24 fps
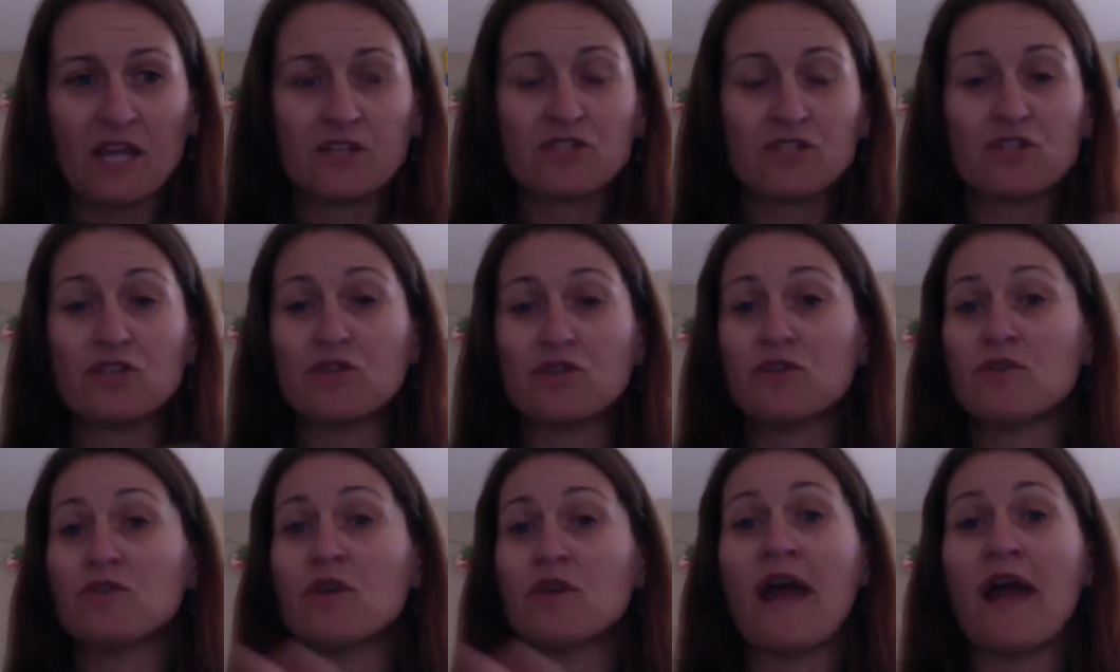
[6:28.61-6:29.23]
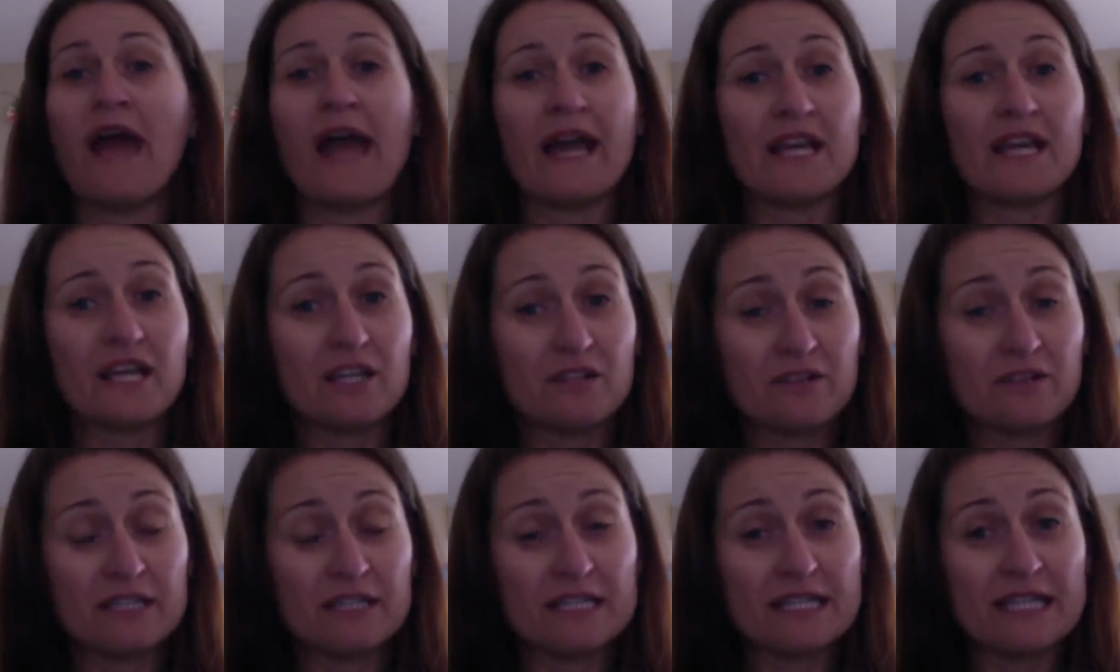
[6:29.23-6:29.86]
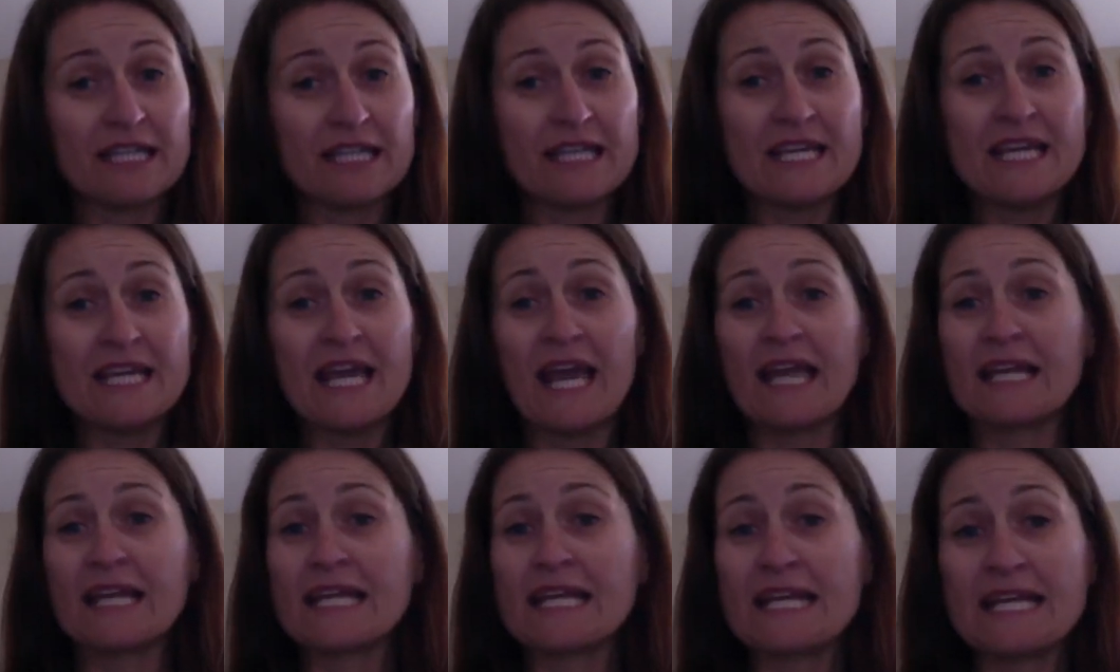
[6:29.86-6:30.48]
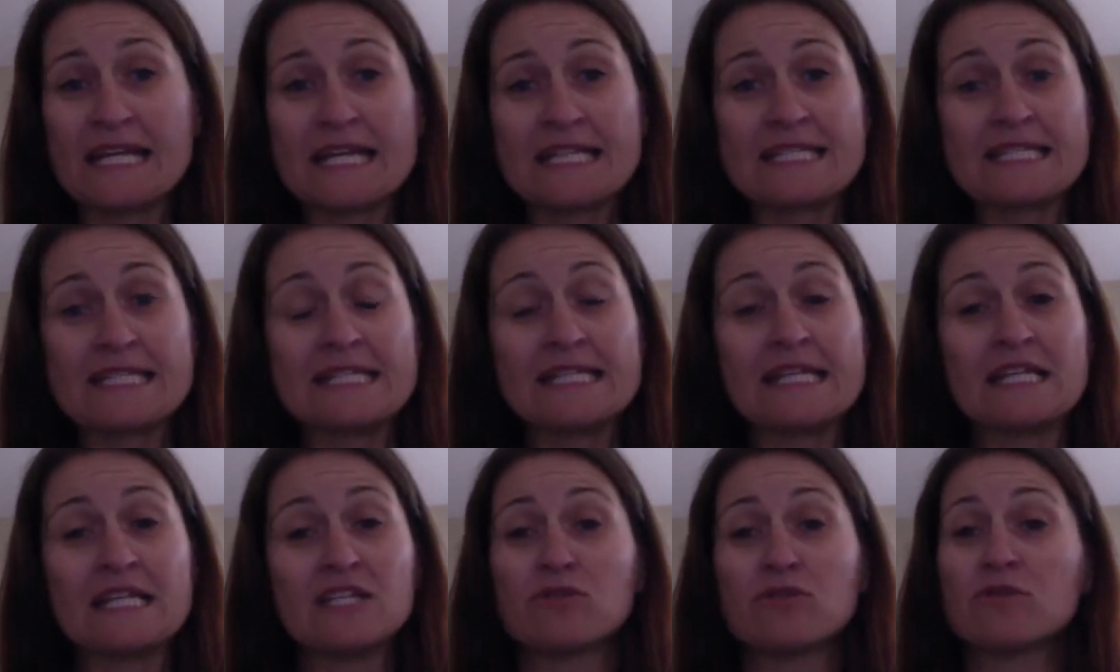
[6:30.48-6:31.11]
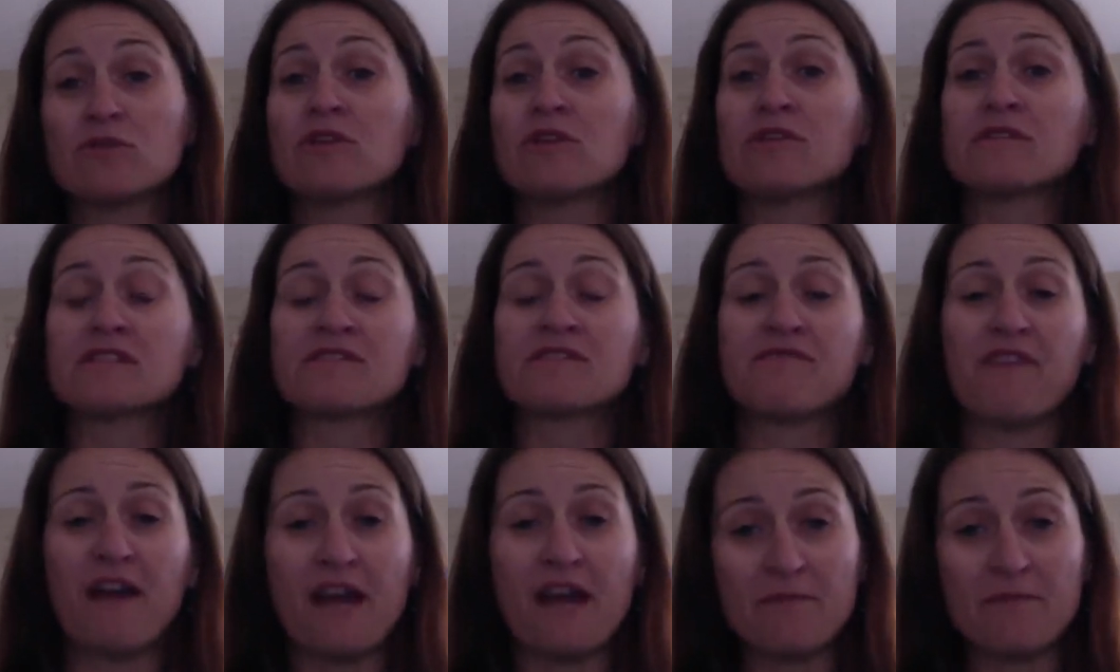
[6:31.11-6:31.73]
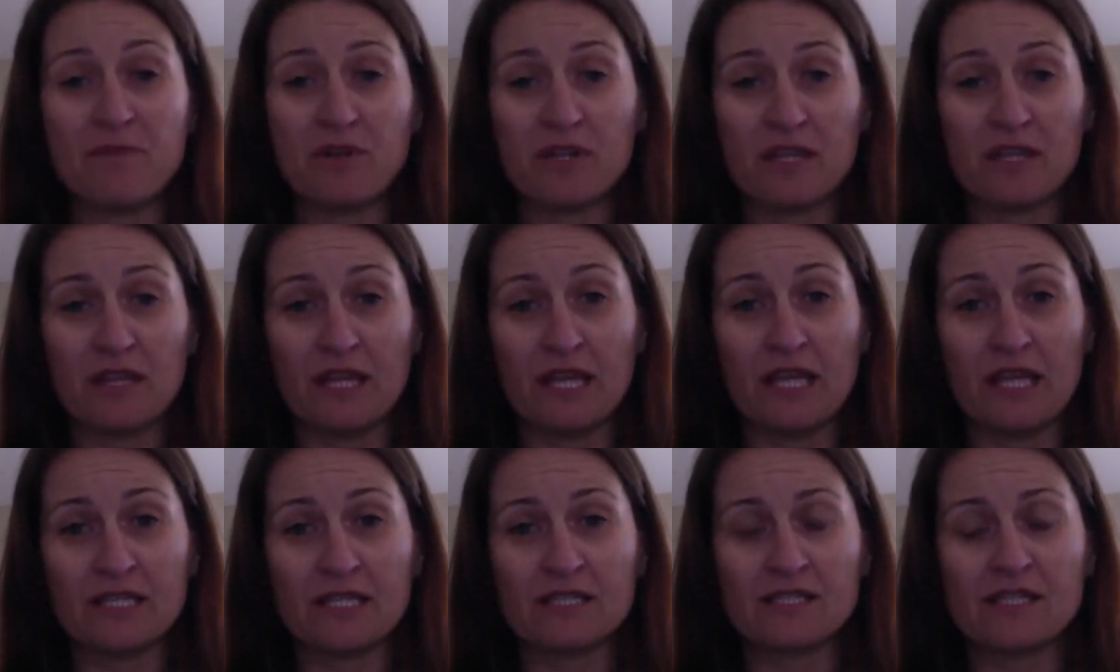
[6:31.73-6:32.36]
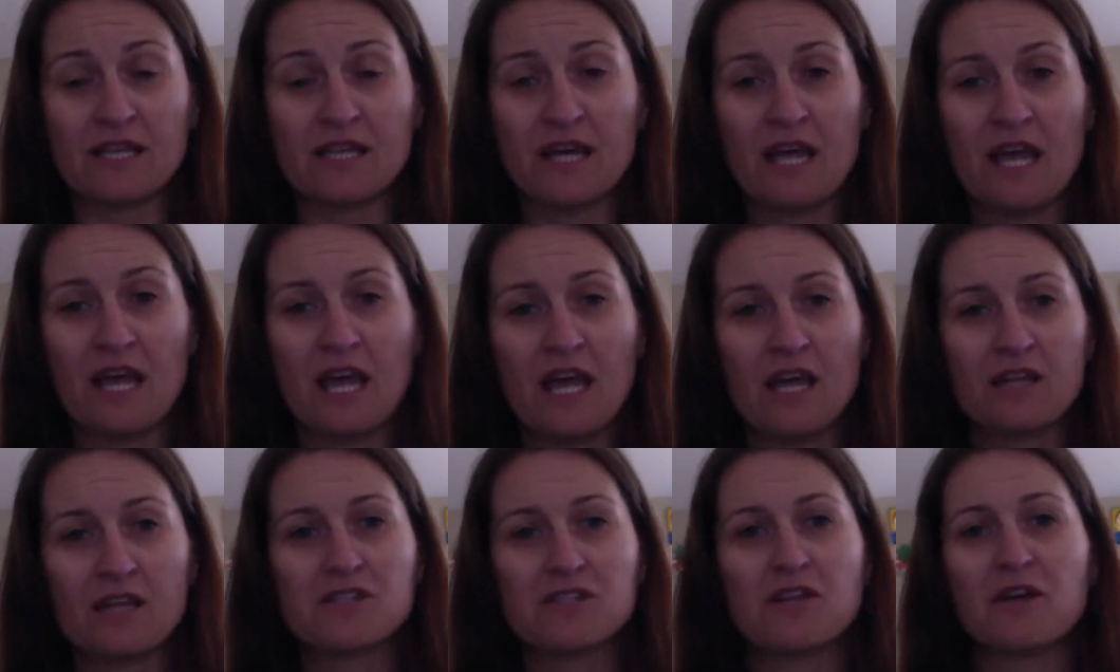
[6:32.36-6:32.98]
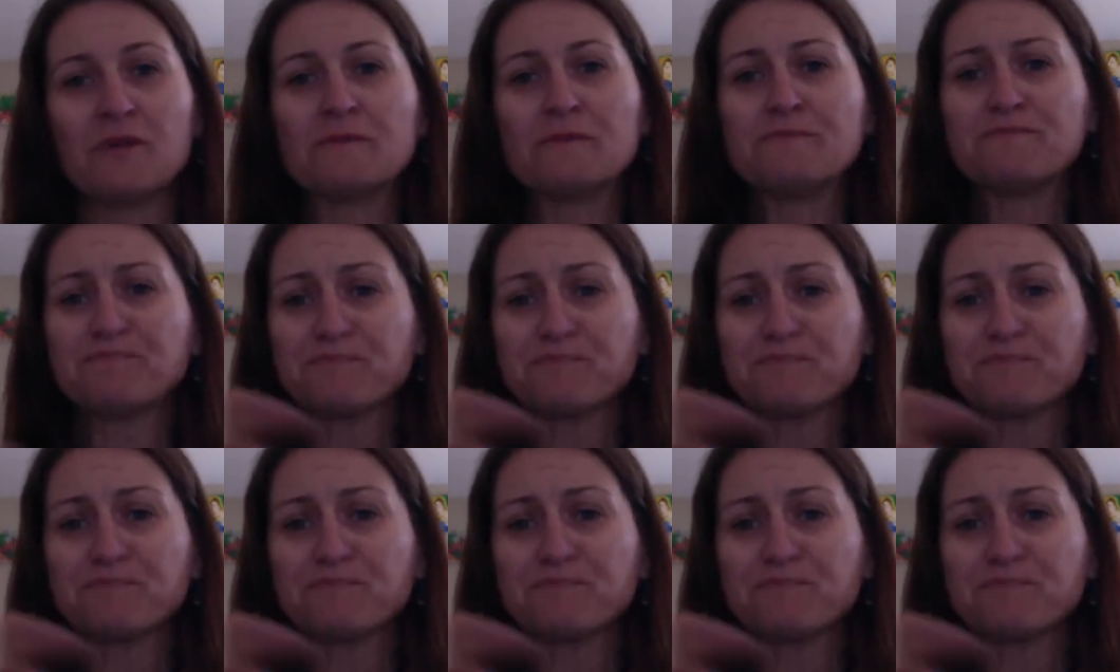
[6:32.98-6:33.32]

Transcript: to accurately and easily do all those fine motor things. So